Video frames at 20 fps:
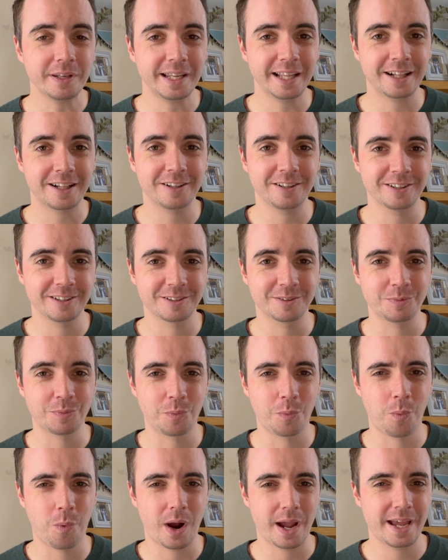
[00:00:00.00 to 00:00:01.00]
little
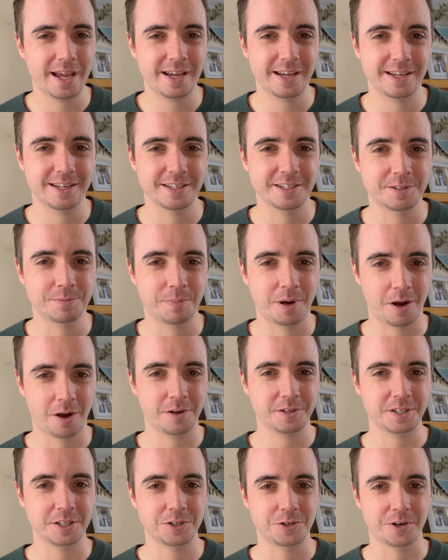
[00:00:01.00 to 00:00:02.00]
weird
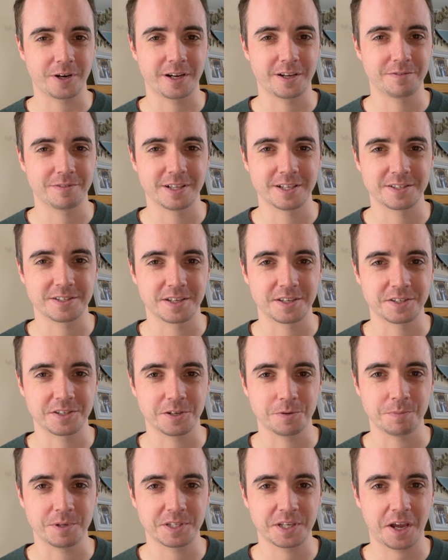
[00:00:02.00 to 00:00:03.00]
party trick of this
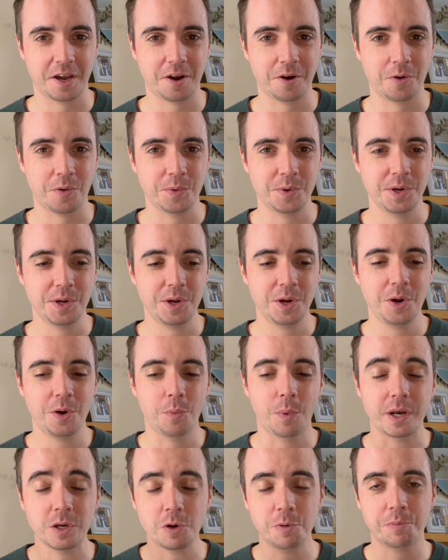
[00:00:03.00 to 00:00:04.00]
system is how,
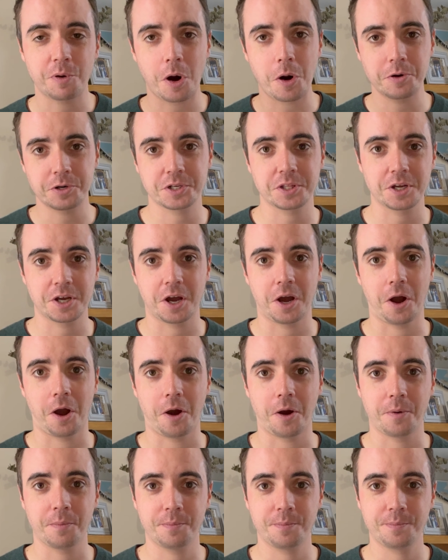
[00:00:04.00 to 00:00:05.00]
when you approach the
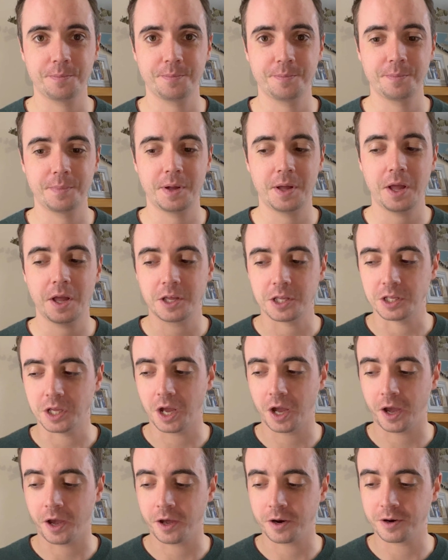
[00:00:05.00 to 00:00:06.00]
car
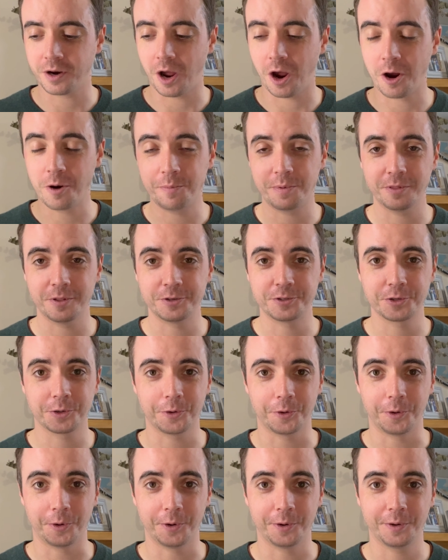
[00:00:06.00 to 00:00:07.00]
and open the
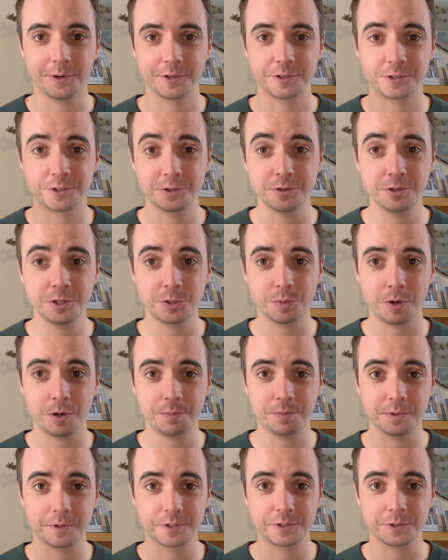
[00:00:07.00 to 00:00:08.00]
door, as soon as you
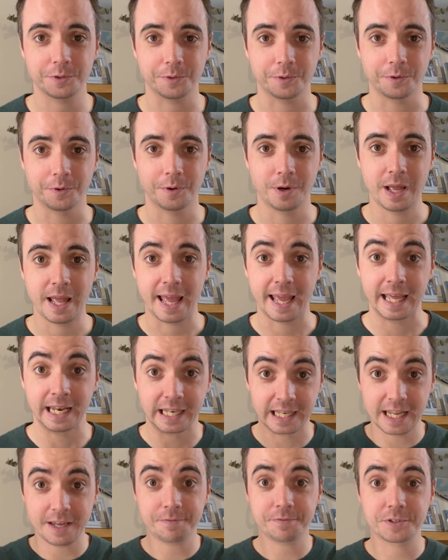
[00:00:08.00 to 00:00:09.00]
open the door, it
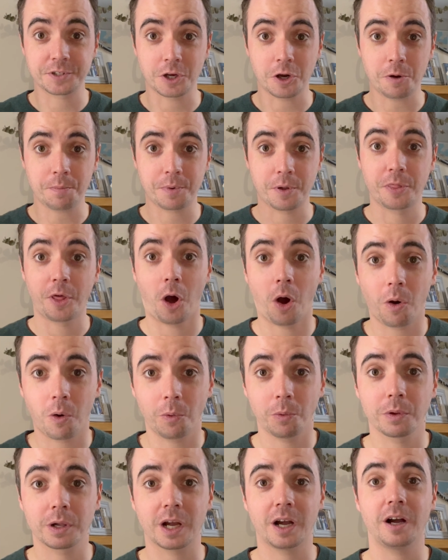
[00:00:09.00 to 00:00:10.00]
lifts up. The
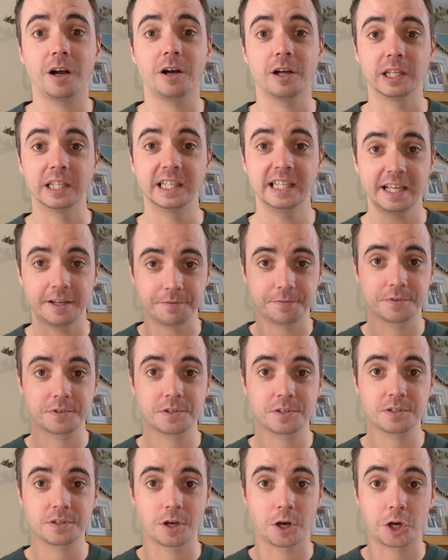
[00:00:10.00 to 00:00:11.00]
whole car
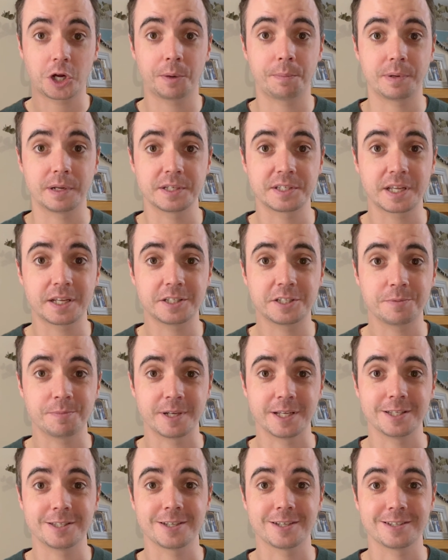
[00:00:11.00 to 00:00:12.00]
lifts a couple of
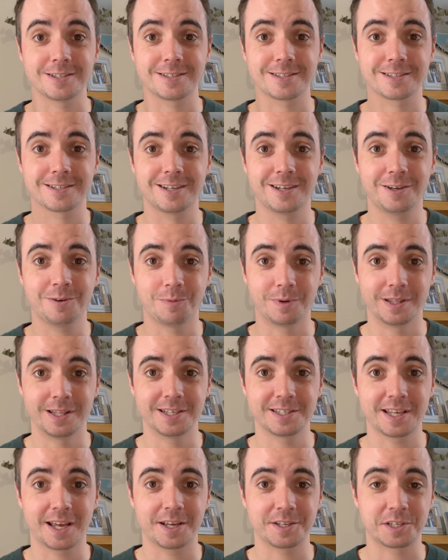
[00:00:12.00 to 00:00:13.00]
centimetres with
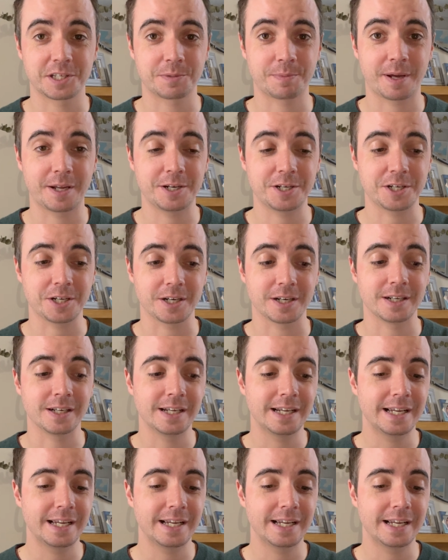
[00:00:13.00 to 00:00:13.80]
this air suspension.